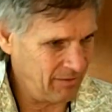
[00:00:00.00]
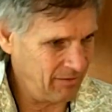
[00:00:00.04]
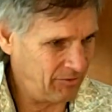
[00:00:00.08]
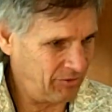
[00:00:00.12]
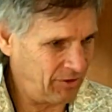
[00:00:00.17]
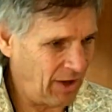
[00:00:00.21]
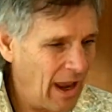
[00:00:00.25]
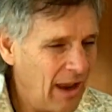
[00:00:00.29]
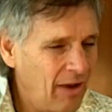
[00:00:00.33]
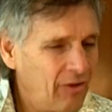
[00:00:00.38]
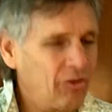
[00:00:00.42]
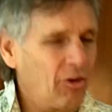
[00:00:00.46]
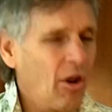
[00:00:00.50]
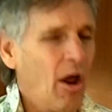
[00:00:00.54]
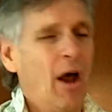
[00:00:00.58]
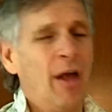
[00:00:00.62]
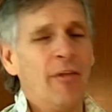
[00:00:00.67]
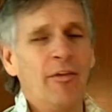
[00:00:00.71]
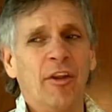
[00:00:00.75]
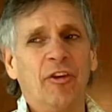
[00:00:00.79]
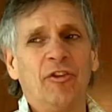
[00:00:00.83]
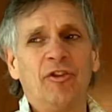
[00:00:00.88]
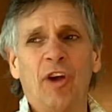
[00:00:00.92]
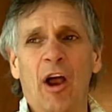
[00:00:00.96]
takes
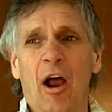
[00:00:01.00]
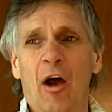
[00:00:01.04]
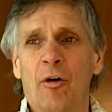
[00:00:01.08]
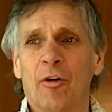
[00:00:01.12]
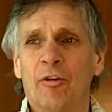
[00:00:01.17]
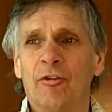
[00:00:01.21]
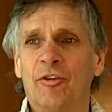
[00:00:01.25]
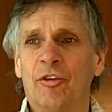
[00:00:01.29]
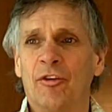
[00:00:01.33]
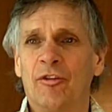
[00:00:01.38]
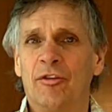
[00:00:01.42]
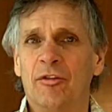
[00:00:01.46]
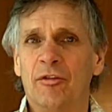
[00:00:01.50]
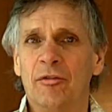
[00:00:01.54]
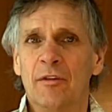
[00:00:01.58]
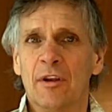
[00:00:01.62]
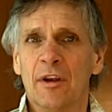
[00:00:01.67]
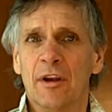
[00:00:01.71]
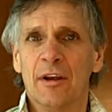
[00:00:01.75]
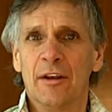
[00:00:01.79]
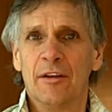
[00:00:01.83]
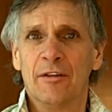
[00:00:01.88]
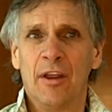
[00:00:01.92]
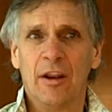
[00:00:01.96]
on the challenges
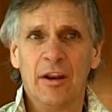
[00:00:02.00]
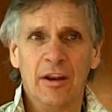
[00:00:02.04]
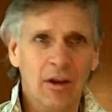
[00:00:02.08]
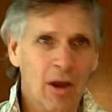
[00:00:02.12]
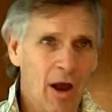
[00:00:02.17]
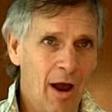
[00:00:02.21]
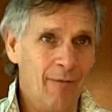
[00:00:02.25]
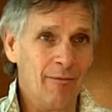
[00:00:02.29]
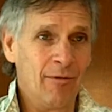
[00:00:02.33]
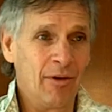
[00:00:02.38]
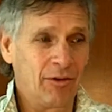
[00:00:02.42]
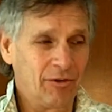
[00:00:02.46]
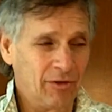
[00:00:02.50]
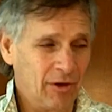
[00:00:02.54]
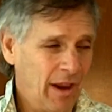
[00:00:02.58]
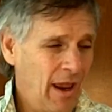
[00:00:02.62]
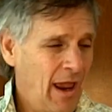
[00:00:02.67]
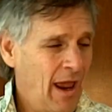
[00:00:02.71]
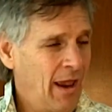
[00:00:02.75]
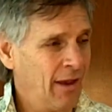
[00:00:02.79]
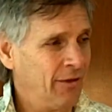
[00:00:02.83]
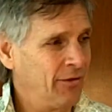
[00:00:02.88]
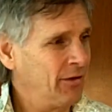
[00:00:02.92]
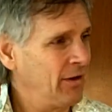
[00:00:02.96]
that he obviously
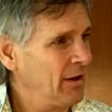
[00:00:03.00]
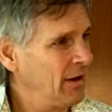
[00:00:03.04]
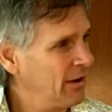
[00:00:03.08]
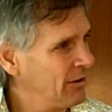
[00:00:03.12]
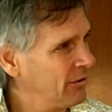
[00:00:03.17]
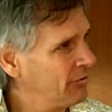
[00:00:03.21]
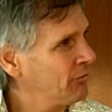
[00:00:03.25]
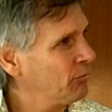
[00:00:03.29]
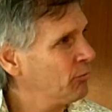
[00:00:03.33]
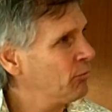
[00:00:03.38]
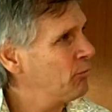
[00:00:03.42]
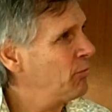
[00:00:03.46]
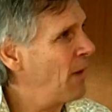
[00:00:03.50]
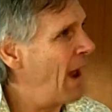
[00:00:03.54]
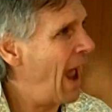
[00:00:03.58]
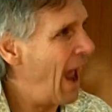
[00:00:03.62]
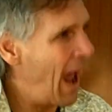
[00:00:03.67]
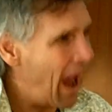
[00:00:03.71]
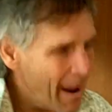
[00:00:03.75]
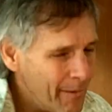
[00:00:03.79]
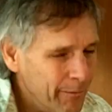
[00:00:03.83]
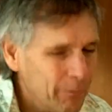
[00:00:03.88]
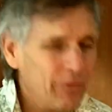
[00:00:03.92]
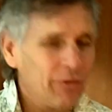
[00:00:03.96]
has is
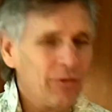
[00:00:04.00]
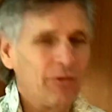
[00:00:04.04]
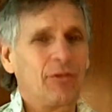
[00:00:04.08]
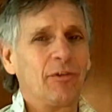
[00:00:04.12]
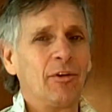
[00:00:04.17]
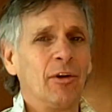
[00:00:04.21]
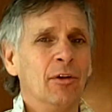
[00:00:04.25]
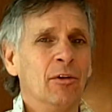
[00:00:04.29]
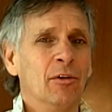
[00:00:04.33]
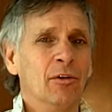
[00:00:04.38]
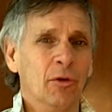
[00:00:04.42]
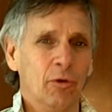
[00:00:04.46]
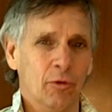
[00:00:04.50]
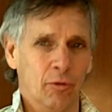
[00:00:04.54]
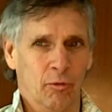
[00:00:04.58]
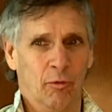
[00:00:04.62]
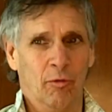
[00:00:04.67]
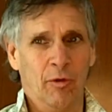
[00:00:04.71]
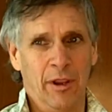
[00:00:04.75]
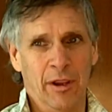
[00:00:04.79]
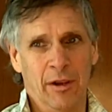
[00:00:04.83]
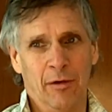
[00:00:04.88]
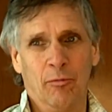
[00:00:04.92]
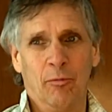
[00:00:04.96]

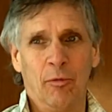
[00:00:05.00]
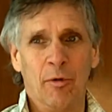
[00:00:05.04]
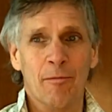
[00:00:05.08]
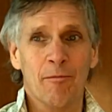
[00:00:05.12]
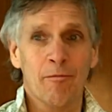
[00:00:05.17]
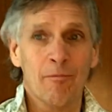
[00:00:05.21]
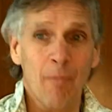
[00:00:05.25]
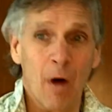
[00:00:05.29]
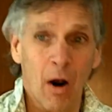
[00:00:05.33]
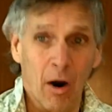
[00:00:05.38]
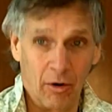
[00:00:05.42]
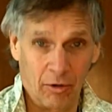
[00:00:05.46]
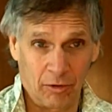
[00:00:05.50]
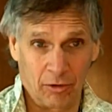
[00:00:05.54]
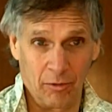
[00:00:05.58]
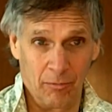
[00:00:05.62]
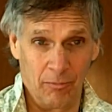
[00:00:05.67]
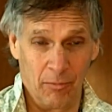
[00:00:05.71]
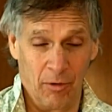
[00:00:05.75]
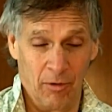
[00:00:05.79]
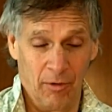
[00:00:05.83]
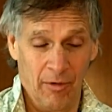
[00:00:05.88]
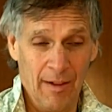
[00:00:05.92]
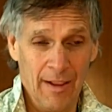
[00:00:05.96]
absolutely
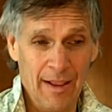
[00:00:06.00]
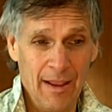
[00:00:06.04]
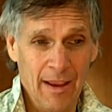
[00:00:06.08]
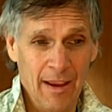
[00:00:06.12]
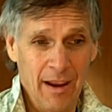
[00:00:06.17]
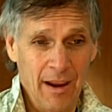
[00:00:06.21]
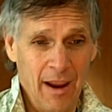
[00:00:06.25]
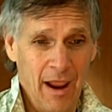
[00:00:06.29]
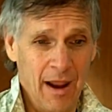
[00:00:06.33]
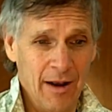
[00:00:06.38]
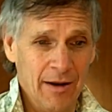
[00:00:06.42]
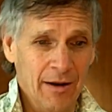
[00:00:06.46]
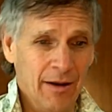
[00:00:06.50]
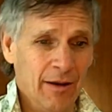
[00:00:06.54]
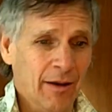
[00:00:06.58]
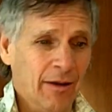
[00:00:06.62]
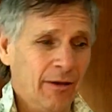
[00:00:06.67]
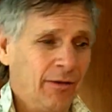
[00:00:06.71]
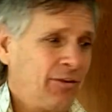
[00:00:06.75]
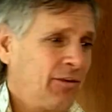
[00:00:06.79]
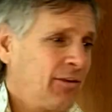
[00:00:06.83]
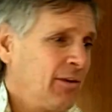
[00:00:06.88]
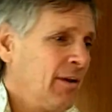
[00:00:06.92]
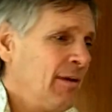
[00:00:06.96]
remarkable. And
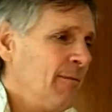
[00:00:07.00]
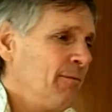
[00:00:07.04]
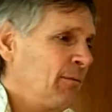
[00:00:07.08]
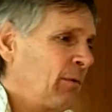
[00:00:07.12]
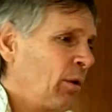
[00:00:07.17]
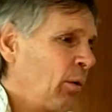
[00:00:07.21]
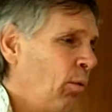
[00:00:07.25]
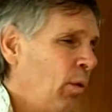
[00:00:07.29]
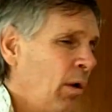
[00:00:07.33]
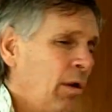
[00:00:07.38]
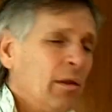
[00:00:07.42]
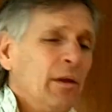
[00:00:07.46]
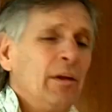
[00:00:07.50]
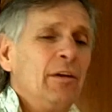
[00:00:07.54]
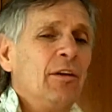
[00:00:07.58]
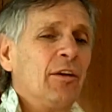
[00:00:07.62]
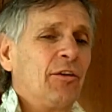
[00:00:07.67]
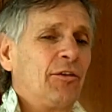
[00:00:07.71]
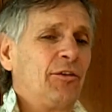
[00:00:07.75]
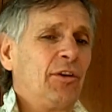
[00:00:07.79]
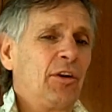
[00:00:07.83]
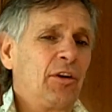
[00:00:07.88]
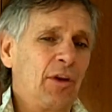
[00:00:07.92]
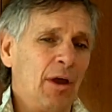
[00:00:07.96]
his
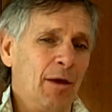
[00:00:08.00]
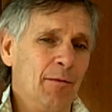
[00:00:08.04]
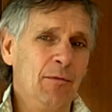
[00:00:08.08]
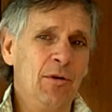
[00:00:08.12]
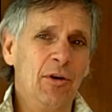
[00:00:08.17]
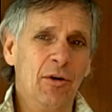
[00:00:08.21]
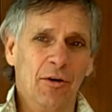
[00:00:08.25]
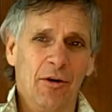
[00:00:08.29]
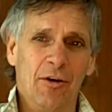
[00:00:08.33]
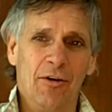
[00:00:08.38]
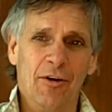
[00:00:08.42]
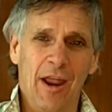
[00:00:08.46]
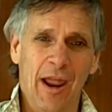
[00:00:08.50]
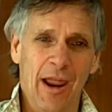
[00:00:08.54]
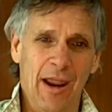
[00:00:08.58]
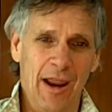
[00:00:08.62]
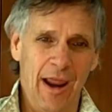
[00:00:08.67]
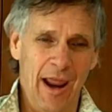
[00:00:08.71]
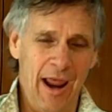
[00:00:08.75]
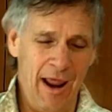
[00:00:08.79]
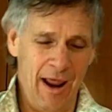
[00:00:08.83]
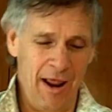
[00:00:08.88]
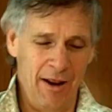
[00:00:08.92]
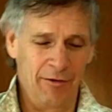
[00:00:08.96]
willingness to come here today
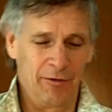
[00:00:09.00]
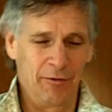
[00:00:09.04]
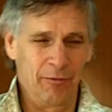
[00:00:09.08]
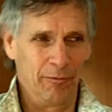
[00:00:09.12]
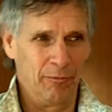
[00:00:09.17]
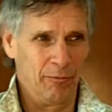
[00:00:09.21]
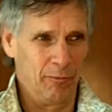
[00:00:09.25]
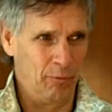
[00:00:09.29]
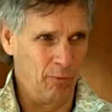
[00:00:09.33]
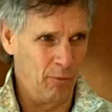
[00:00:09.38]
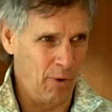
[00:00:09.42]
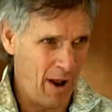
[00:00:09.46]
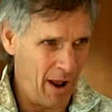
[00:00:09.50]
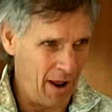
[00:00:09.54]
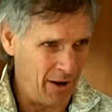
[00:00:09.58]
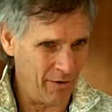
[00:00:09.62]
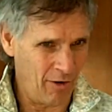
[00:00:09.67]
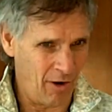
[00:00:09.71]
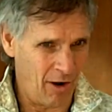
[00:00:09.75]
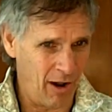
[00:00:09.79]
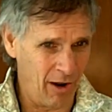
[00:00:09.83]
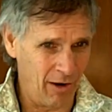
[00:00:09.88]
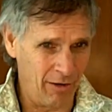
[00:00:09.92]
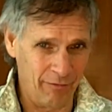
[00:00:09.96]
and run
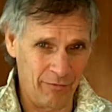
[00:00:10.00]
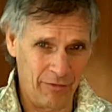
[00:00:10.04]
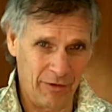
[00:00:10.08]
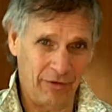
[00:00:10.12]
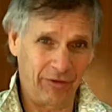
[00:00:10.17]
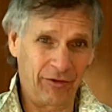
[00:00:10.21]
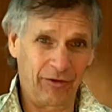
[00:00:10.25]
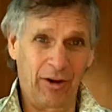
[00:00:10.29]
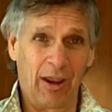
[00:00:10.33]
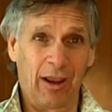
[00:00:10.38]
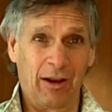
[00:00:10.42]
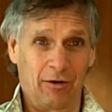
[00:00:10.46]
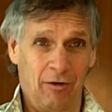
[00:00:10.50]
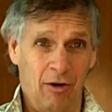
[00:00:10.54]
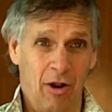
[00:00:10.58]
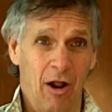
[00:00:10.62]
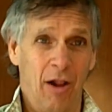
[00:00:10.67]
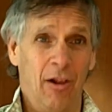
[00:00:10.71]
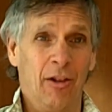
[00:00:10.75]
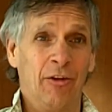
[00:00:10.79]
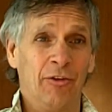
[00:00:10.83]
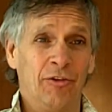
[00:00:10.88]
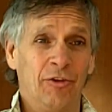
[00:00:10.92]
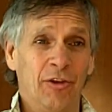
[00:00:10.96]
all of this
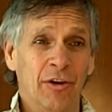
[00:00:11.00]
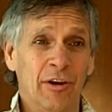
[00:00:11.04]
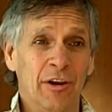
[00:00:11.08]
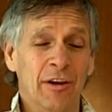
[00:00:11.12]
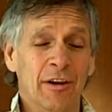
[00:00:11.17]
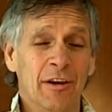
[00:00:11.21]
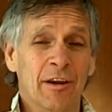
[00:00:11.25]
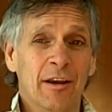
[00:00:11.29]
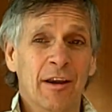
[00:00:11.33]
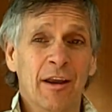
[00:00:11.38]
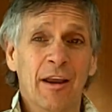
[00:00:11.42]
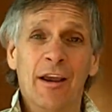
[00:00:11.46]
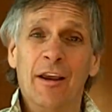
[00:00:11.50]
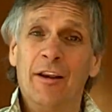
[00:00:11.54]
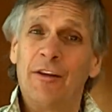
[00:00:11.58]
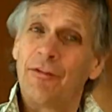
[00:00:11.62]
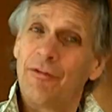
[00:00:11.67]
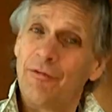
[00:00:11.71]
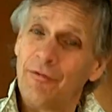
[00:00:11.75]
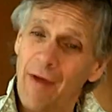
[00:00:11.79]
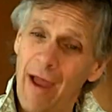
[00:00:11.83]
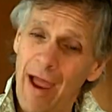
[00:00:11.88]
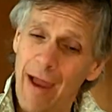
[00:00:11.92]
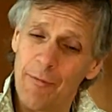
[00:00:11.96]
technology is
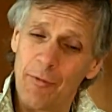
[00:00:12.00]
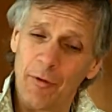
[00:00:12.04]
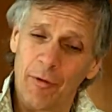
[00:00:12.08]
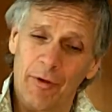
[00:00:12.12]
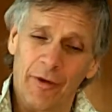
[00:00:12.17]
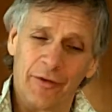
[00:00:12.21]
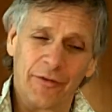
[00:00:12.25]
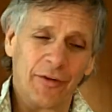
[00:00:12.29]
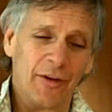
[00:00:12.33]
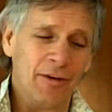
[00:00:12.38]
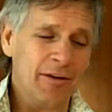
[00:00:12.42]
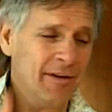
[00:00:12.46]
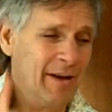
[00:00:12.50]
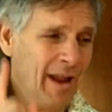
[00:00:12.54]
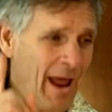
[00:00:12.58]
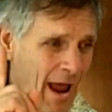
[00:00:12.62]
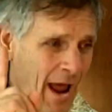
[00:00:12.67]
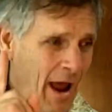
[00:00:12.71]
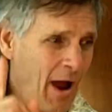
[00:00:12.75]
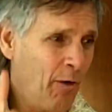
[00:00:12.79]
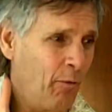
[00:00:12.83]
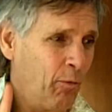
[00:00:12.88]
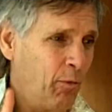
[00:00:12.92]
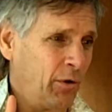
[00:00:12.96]
fabulous. And
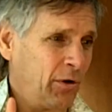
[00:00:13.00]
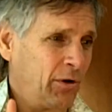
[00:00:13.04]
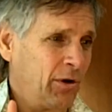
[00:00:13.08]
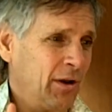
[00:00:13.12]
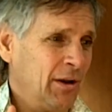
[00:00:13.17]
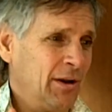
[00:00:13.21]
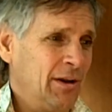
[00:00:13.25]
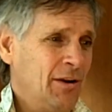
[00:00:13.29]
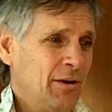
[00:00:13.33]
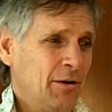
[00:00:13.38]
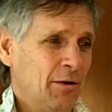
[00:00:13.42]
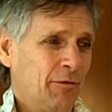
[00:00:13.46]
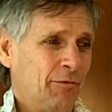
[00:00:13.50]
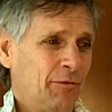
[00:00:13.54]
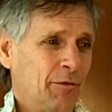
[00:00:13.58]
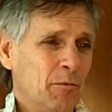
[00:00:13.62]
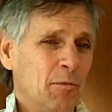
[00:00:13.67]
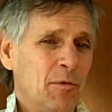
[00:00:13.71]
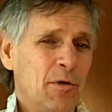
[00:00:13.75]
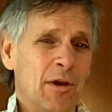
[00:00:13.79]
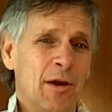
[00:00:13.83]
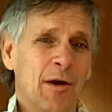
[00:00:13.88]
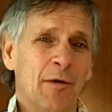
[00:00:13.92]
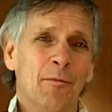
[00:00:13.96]
now we're going to hear
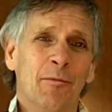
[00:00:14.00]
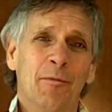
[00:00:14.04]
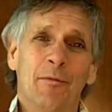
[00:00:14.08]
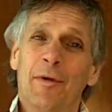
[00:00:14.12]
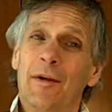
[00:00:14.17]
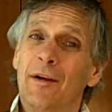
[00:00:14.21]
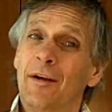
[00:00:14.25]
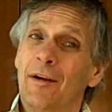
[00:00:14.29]
from him